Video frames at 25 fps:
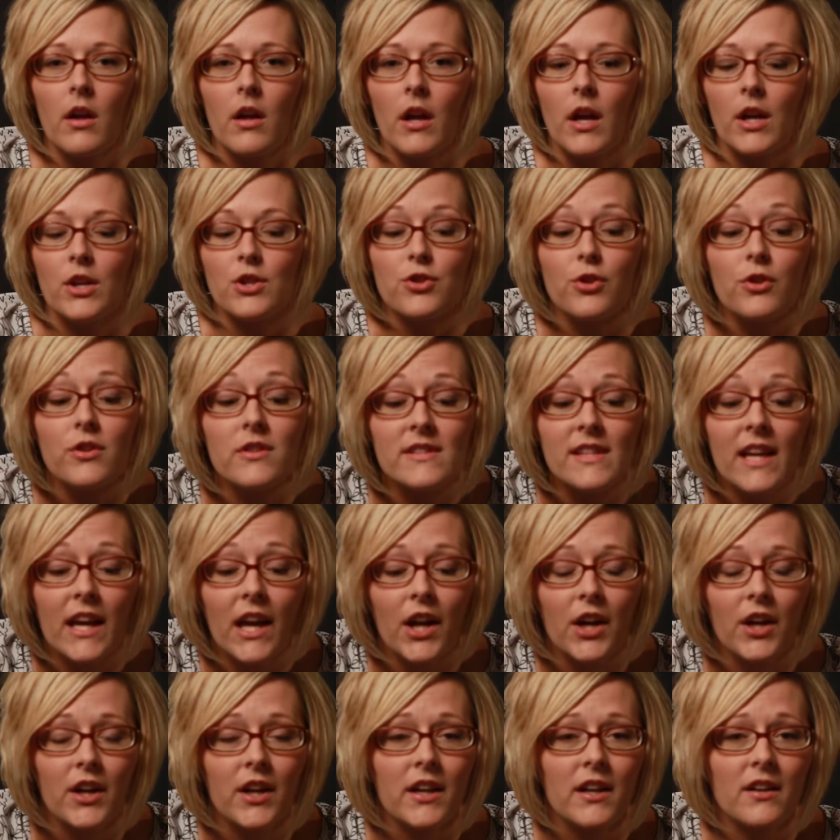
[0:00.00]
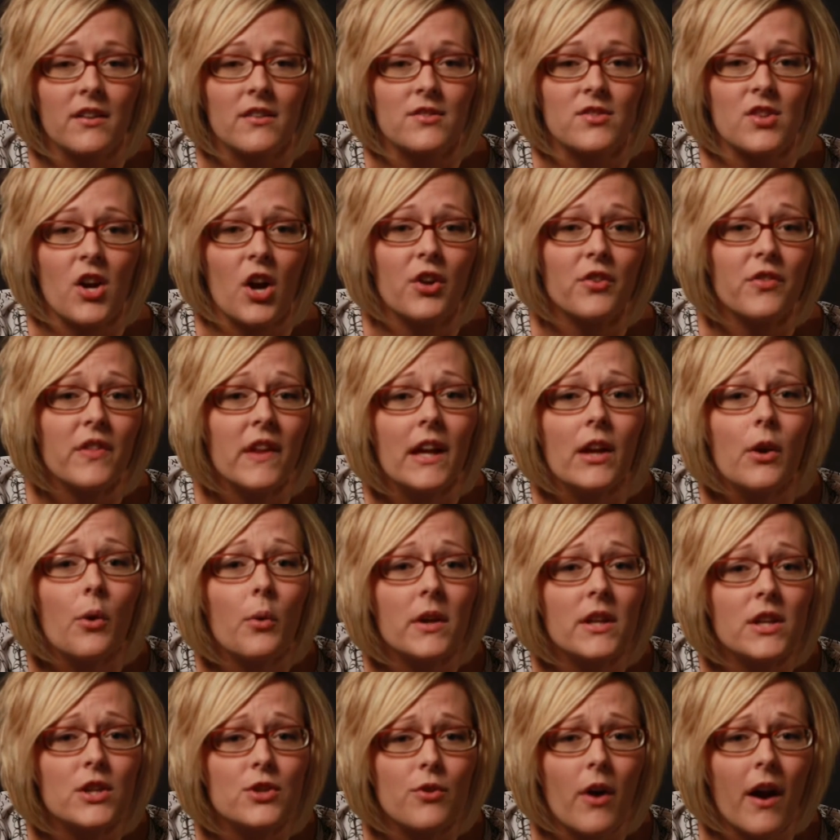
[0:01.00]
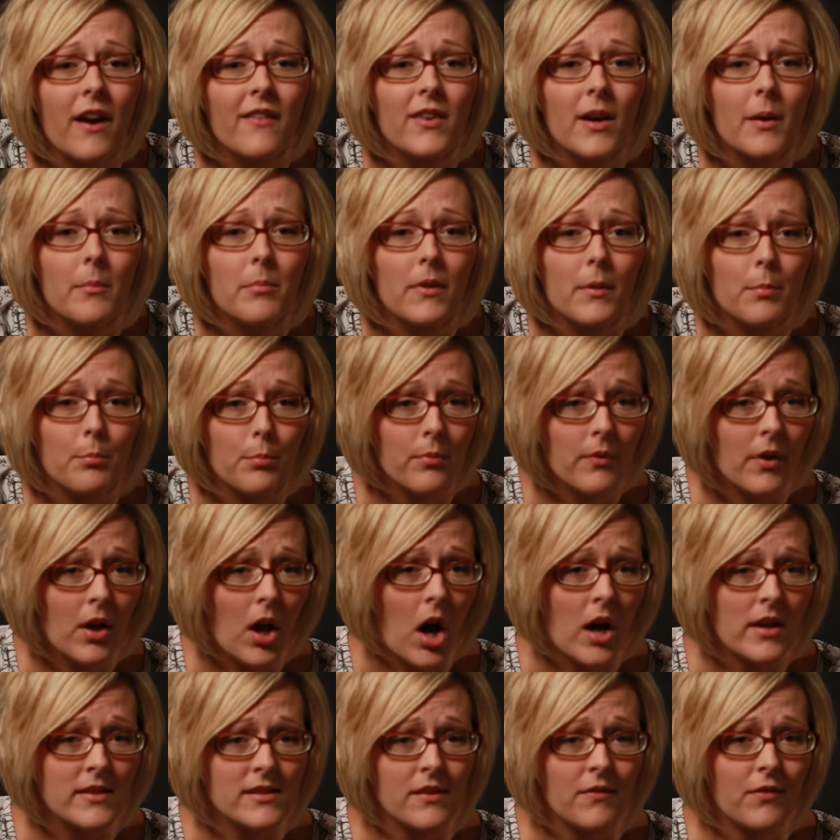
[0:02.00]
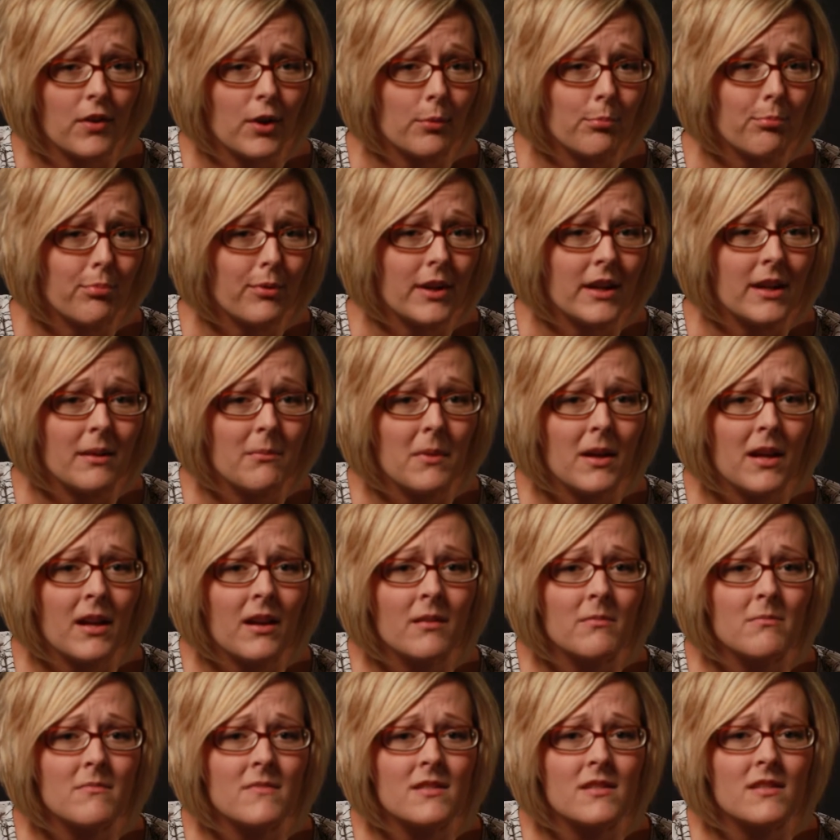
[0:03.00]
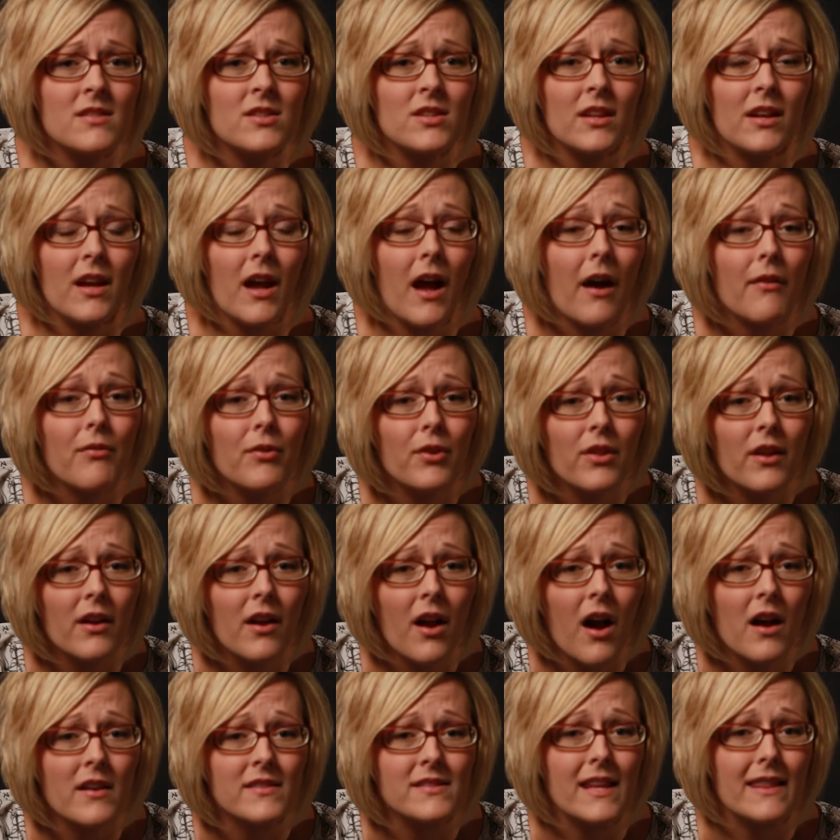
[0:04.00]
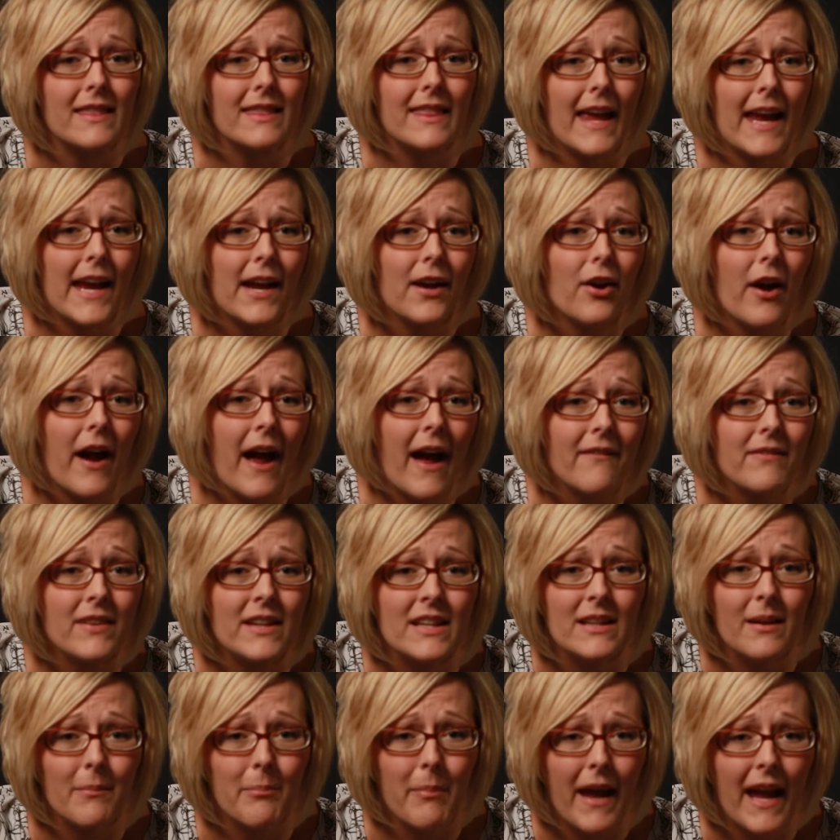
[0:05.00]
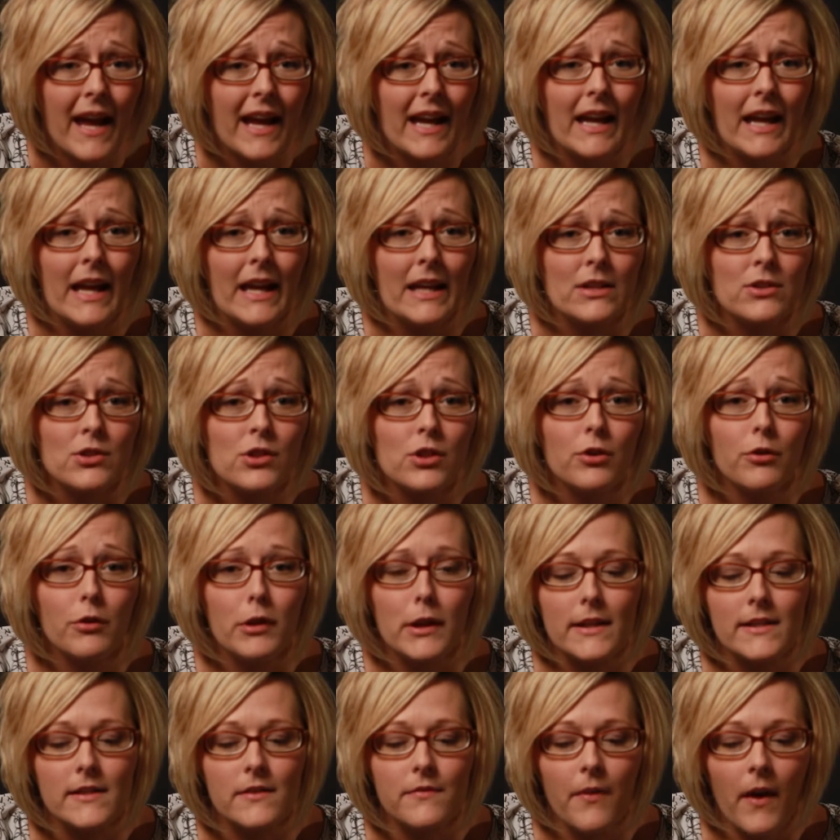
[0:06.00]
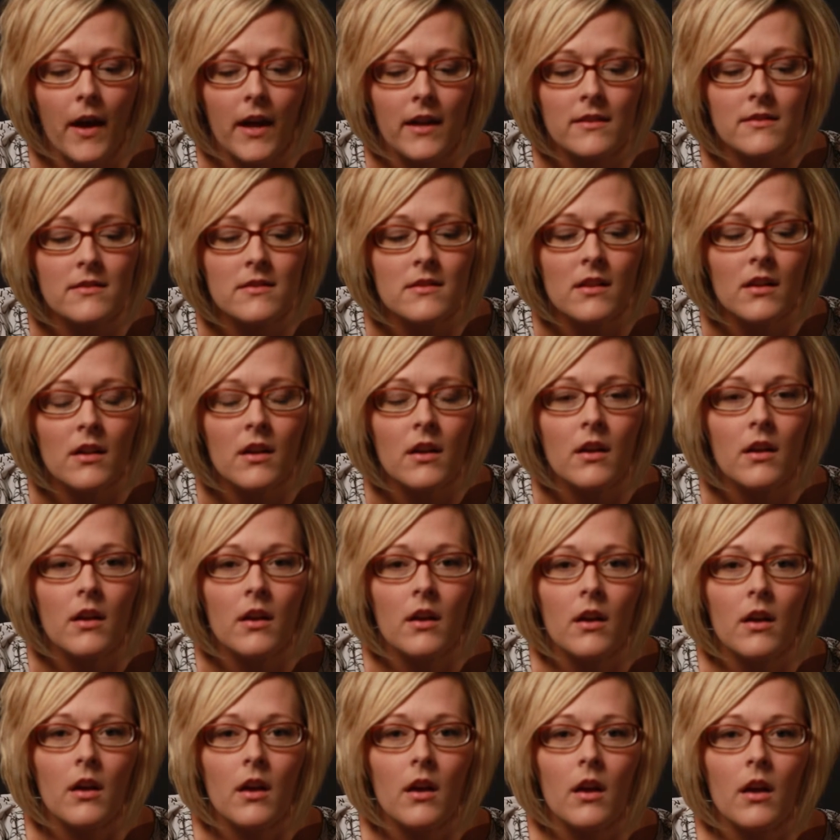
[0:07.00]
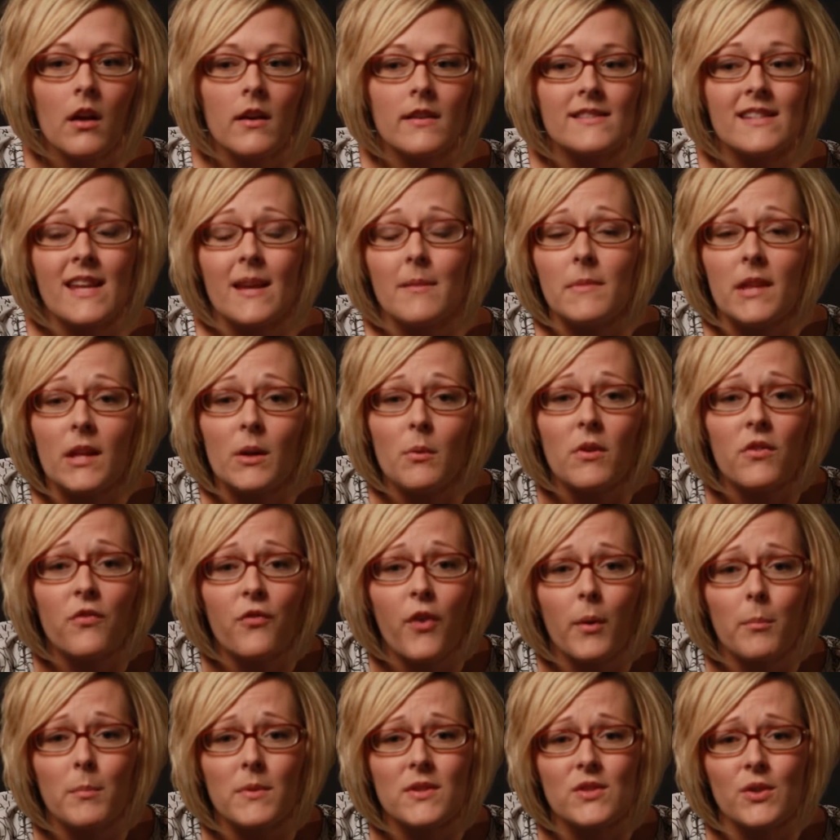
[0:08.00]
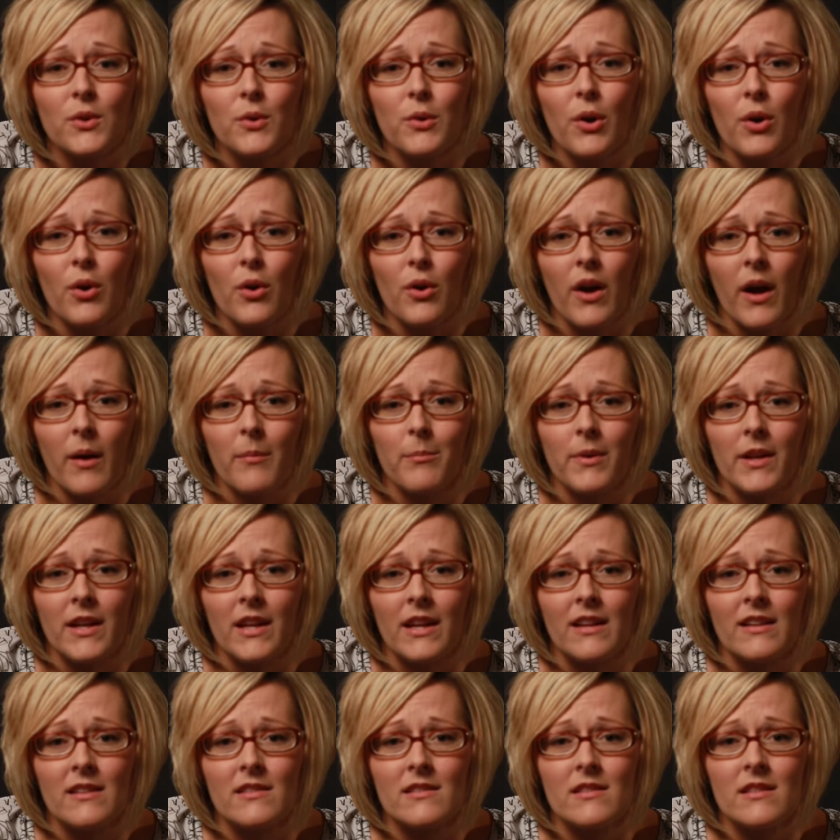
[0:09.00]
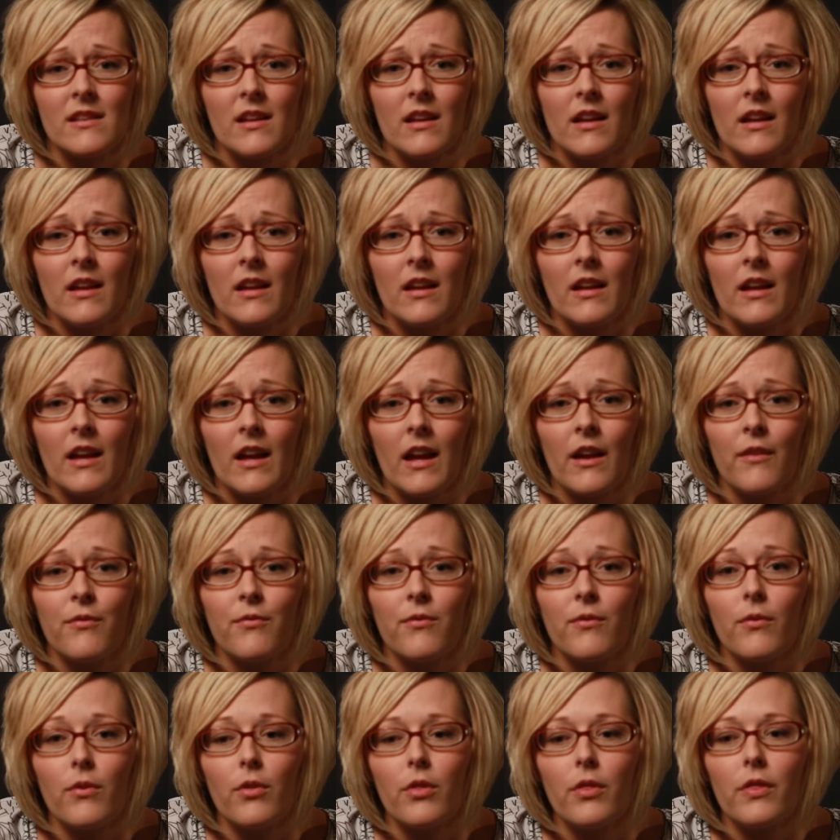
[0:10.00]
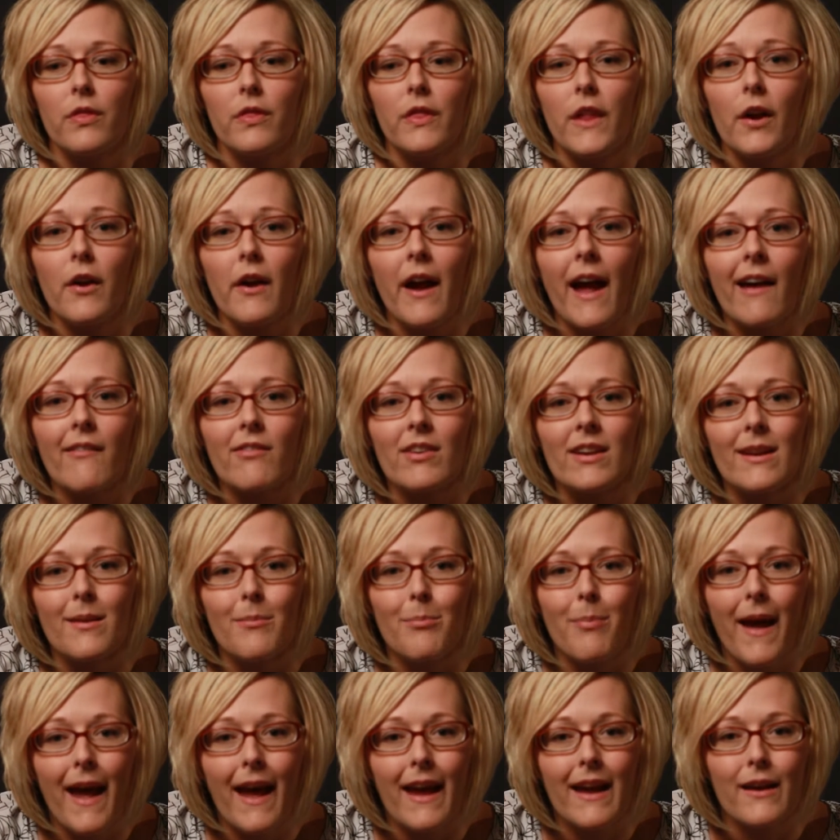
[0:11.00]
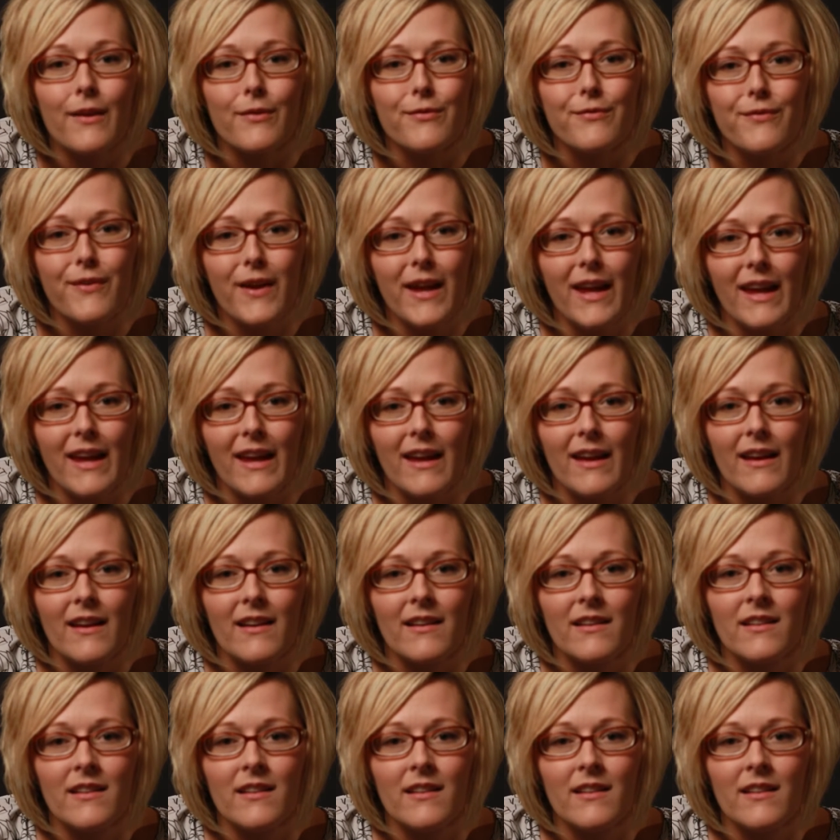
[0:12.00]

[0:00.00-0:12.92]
Insurance carriers, aren't they going to drive up the cost of their premiums to cover the costs that they are having to pay into this fund? Same thing with pharmaceutical companies. If they're having to pay a fee